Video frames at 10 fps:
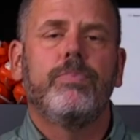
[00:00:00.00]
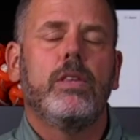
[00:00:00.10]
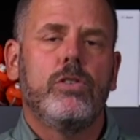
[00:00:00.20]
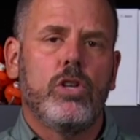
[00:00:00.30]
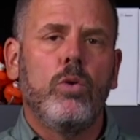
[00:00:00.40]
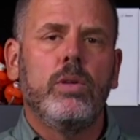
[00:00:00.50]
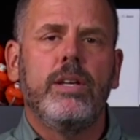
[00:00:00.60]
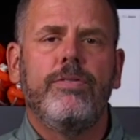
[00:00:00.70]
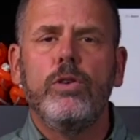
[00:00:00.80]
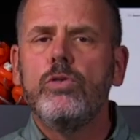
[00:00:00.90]
there's
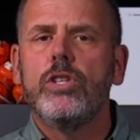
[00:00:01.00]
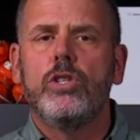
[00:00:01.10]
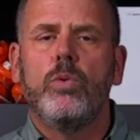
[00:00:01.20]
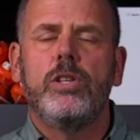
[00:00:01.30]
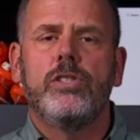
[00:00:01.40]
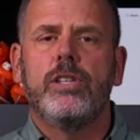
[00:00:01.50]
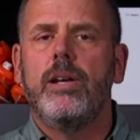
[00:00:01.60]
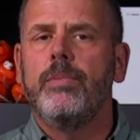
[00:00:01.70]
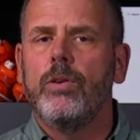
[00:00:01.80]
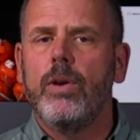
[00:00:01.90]
only a few situations that
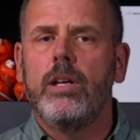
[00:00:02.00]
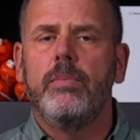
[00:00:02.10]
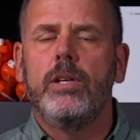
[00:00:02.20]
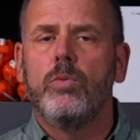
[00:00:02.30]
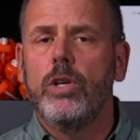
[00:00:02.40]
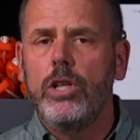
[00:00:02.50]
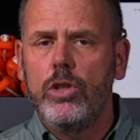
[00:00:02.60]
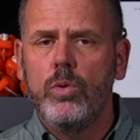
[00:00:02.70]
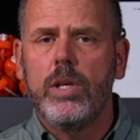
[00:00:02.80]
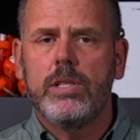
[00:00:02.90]
I'm going to recommend where a
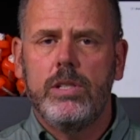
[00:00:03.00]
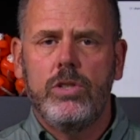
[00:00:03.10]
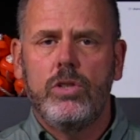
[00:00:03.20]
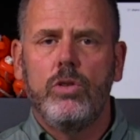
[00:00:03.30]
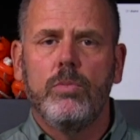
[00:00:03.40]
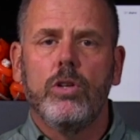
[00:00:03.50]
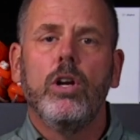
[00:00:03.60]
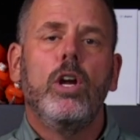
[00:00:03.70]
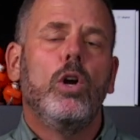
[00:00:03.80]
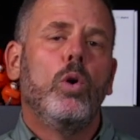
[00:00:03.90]
U.S. consumer
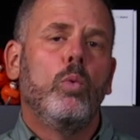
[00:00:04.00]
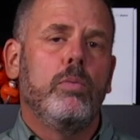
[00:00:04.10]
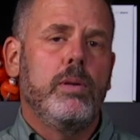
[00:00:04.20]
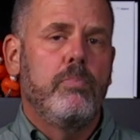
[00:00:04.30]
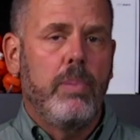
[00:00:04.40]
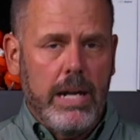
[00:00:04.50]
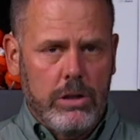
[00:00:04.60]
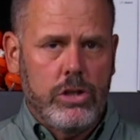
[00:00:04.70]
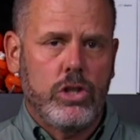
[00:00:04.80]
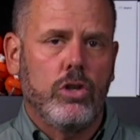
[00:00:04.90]
would be
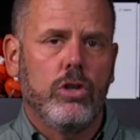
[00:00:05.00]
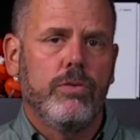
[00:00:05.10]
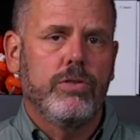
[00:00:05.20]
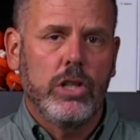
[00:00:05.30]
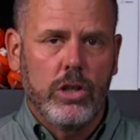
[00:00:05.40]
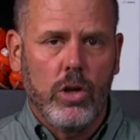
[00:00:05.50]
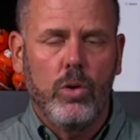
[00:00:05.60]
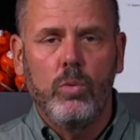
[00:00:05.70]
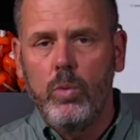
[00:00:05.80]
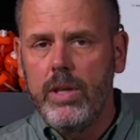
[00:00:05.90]
better served to
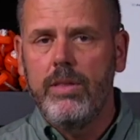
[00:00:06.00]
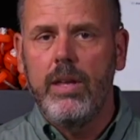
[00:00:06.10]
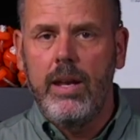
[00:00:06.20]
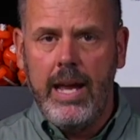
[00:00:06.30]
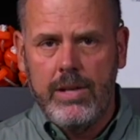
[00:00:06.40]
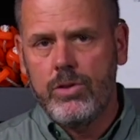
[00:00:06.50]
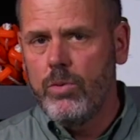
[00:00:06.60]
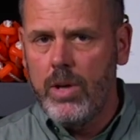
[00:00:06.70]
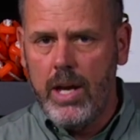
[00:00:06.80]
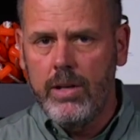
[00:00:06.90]
go with an
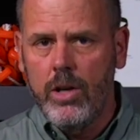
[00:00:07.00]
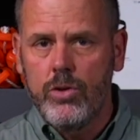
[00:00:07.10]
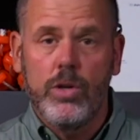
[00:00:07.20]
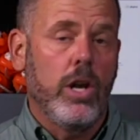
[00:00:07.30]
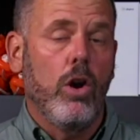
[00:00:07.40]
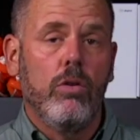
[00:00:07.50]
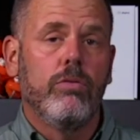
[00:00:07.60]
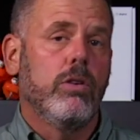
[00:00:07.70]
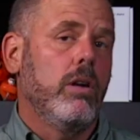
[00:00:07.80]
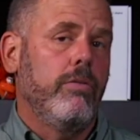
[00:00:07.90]
Astro 900
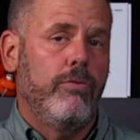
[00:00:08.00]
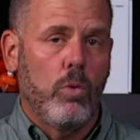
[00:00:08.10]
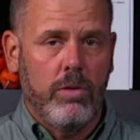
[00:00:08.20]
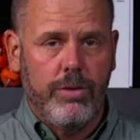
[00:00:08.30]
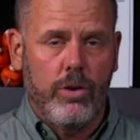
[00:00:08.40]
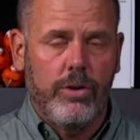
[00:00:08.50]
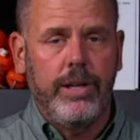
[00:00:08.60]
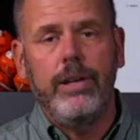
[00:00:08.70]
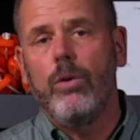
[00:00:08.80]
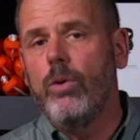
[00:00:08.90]
over a
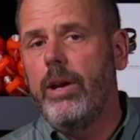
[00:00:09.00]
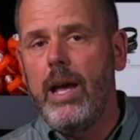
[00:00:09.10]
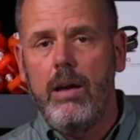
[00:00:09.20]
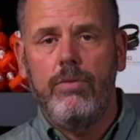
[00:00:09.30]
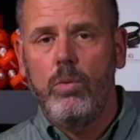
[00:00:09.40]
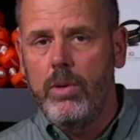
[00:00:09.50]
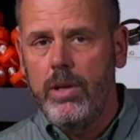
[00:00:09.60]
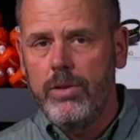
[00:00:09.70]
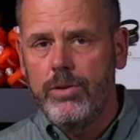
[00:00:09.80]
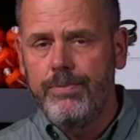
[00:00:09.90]
430 or an Alpha
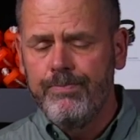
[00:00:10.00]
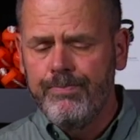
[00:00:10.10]
100.